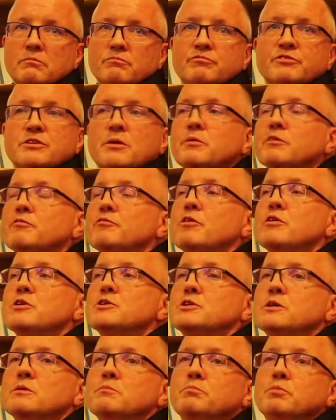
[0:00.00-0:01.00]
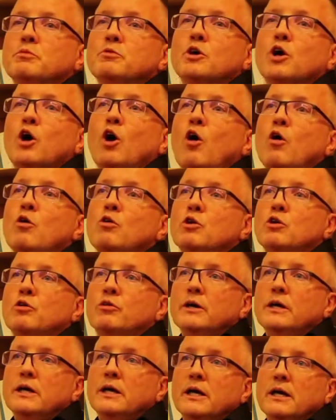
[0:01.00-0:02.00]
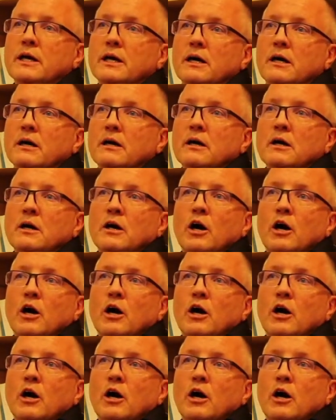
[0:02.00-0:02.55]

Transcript: something very simple, the concrete here,